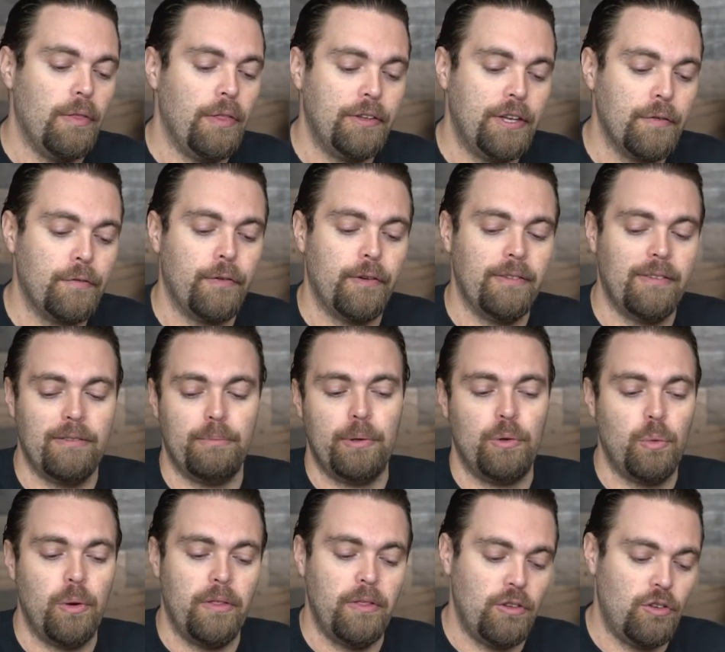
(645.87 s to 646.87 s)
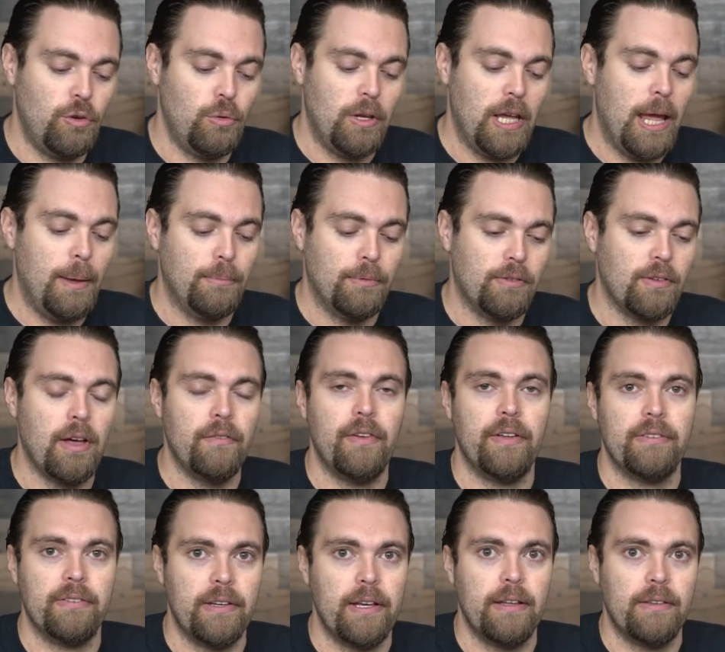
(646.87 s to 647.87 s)
The differences between the two games is
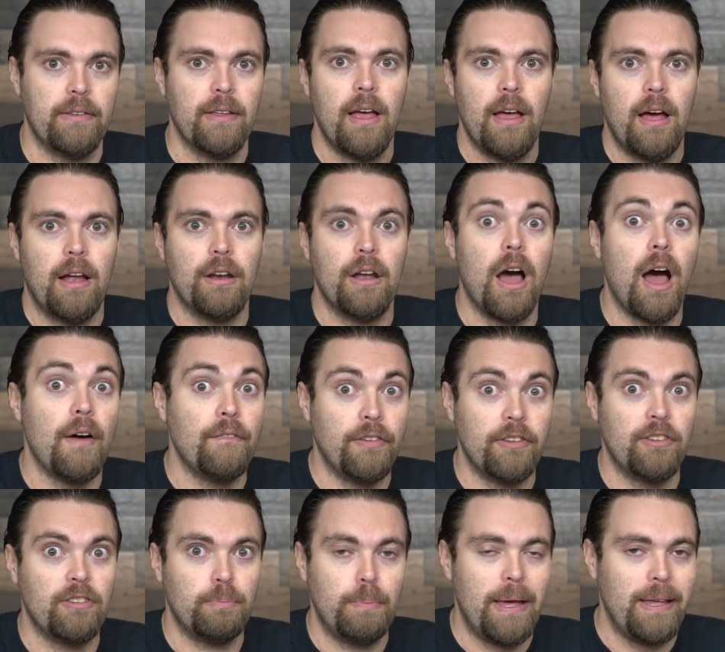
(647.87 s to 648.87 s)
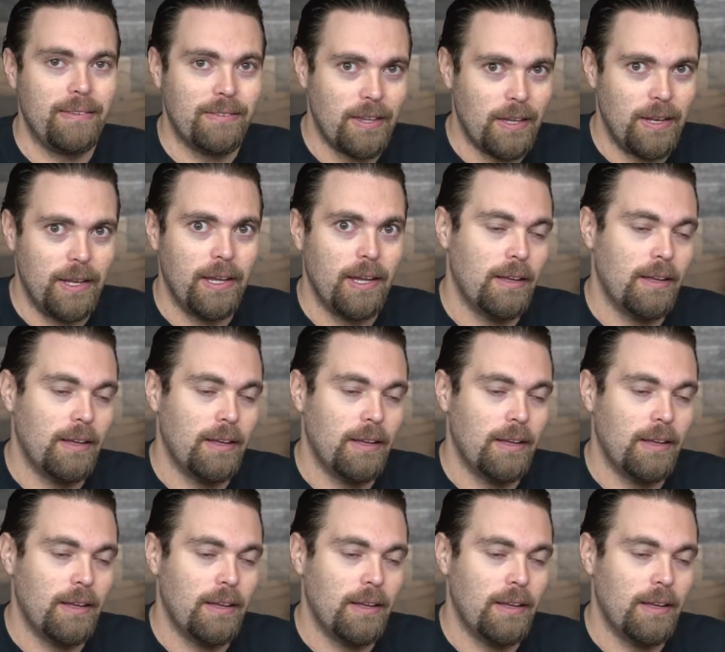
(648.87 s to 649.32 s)
obviously it's an office space setting.